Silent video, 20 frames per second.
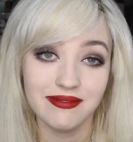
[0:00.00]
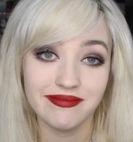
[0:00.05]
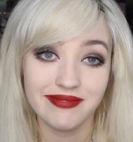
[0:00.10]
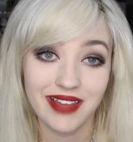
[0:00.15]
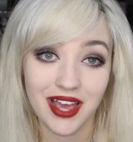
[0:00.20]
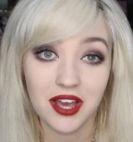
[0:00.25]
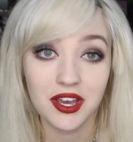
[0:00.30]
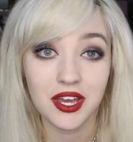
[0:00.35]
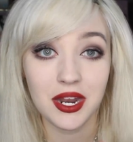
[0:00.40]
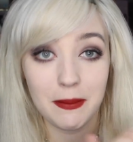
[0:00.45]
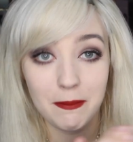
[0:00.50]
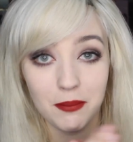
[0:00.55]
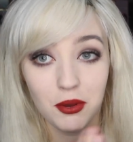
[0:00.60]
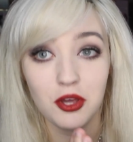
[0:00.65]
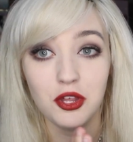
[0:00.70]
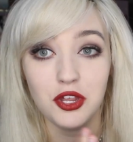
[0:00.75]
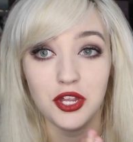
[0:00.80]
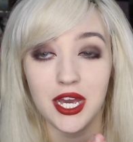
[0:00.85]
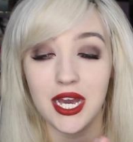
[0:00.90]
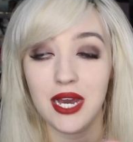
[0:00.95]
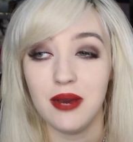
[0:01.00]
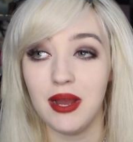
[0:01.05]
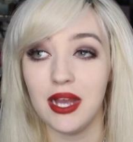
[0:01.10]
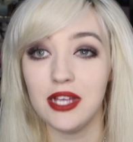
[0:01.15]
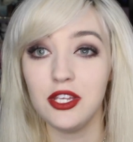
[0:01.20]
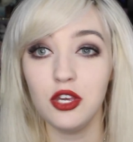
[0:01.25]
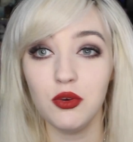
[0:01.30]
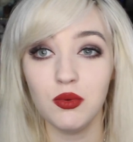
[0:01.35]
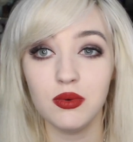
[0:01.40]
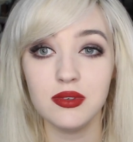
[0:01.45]
They are going to push out,
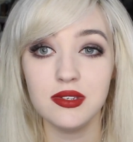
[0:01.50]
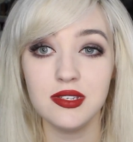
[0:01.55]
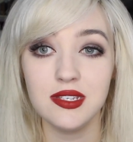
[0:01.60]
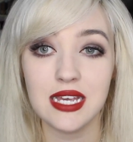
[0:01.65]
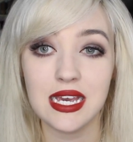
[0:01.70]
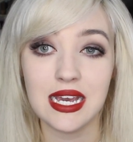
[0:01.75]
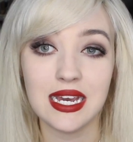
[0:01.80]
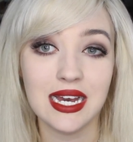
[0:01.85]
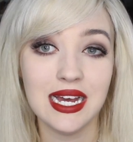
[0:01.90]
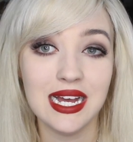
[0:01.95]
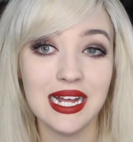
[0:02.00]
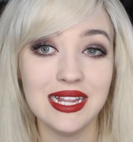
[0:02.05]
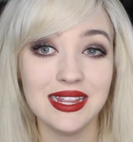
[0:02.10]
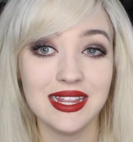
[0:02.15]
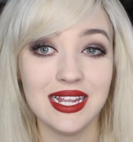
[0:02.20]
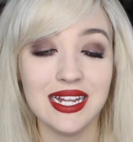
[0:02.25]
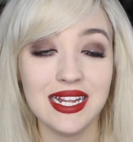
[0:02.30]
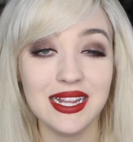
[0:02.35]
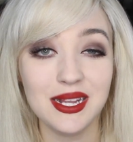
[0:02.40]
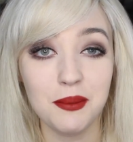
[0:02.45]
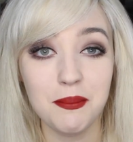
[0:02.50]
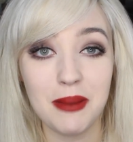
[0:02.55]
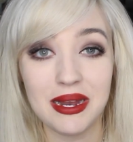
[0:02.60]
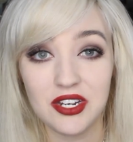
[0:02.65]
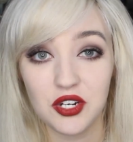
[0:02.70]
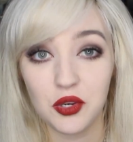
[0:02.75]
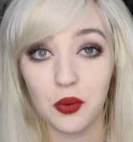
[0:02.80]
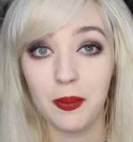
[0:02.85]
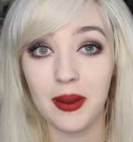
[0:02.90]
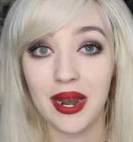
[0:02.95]
and you will see the little
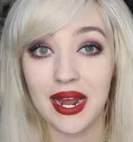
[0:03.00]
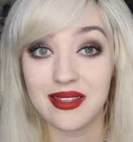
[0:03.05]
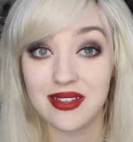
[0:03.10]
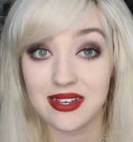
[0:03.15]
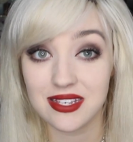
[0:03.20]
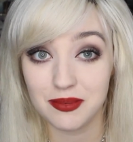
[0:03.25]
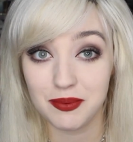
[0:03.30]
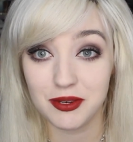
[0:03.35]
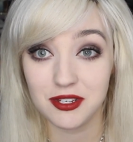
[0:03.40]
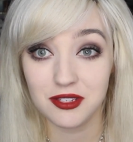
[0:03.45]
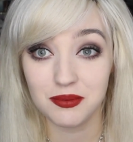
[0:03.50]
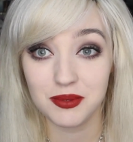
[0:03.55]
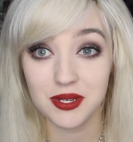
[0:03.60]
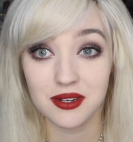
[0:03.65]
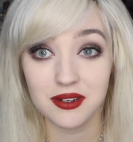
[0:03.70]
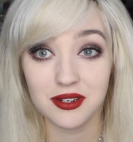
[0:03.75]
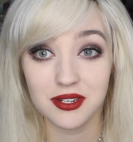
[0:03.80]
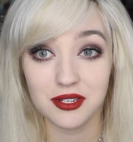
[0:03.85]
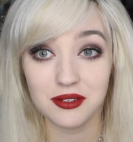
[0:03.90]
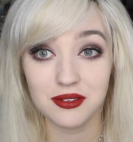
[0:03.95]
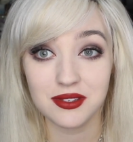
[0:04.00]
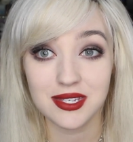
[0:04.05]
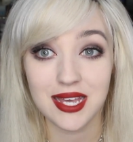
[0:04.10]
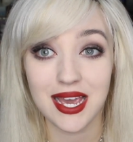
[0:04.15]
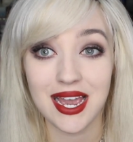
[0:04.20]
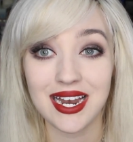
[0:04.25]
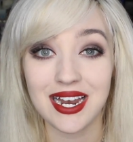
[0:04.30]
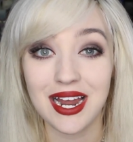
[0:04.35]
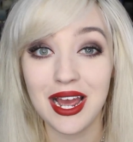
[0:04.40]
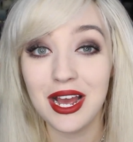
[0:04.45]
metal plate that's supposed to be under your
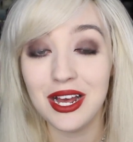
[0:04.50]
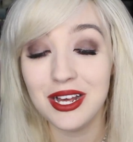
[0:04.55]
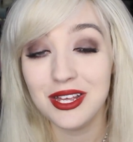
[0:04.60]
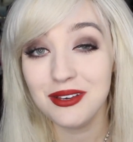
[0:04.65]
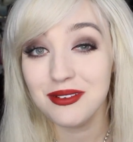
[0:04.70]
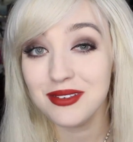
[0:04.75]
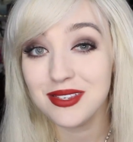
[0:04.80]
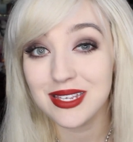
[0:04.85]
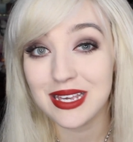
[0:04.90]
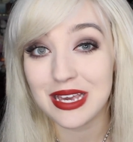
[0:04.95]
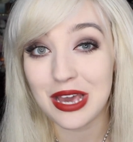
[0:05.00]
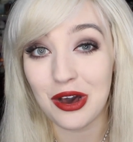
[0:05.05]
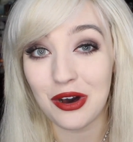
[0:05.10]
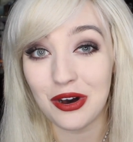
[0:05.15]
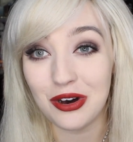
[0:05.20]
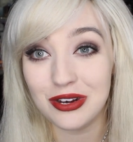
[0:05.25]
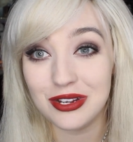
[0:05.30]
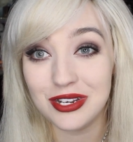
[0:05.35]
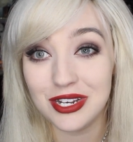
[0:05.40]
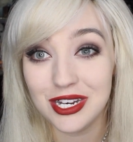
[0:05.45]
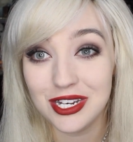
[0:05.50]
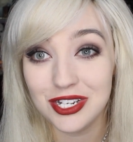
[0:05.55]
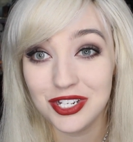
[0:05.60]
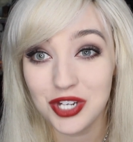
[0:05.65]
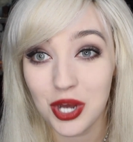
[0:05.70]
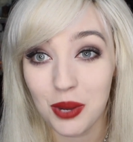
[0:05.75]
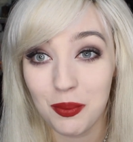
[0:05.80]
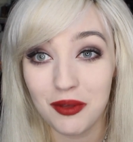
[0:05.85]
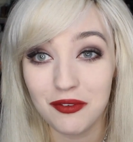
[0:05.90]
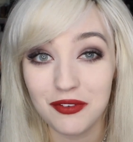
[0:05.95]
skin. You'll see it on
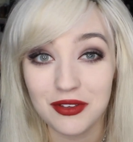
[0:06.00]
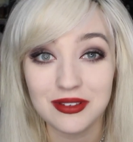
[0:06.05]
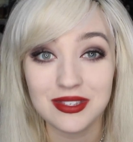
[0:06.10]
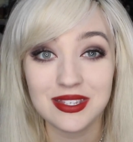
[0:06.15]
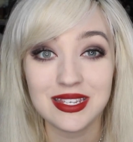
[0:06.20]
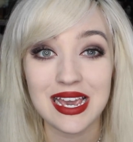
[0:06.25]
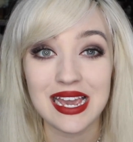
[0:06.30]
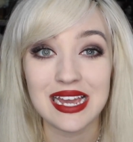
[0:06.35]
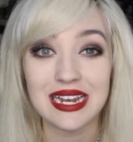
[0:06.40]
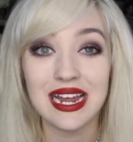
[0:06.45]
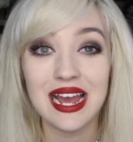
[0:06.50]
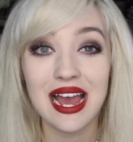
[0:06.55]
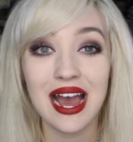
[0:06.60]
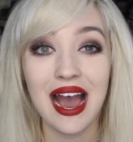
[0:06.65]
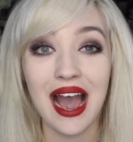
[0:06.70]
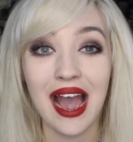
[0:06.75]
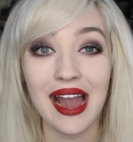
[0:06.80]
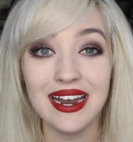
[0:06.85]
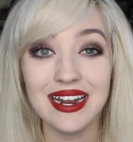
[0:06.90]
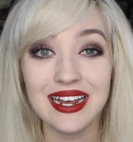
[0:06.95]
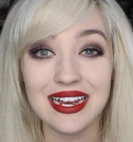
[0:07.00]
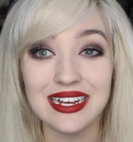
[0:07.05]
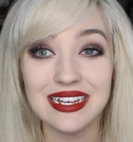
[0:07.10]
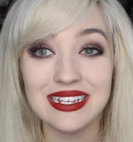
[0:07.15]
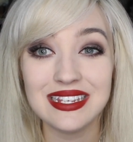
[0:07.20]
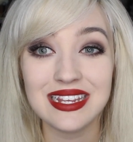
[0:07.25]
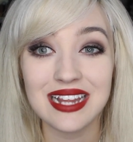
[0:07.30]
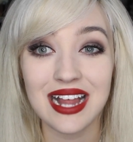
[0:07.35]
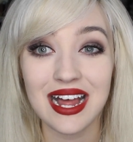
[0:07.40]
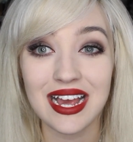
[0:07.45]
top of your skin, and it
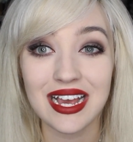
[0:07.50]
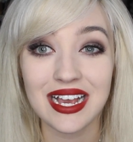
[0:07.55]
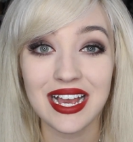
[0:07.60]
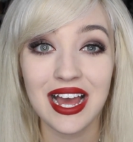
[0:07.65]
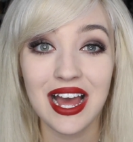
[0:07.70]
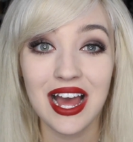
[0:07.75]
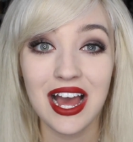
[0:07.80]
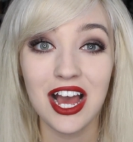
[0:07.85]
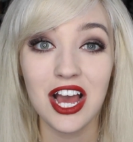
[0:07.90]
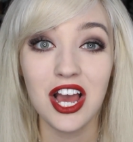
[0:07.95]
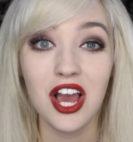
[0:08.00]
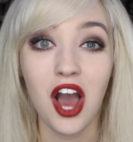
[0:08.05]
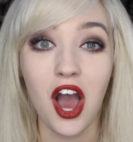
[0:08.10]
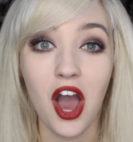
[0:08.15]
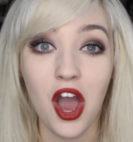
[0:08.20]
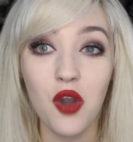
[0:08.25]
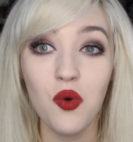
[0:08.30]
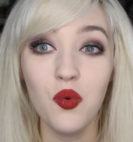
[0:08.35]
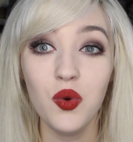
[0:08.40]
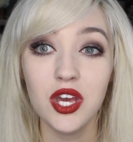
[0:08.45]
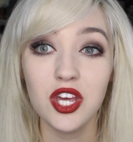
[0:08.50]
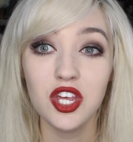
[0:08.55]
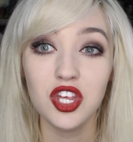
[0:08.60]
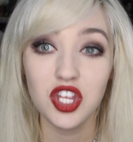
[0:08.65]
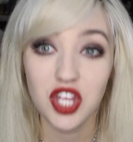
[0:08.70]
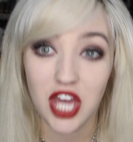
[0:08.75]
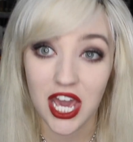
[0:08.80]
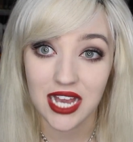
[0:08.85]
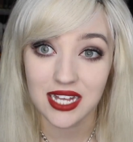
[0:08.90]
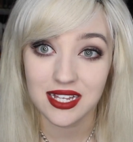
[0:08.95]
is like, oh
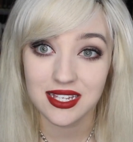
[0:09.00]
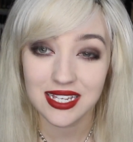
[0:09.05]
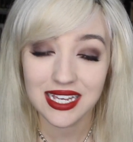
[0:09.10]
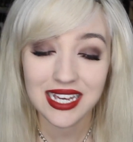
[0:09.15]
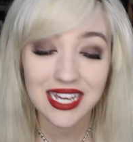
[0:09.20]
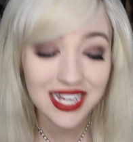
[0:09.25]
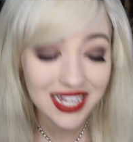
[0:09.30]
shit.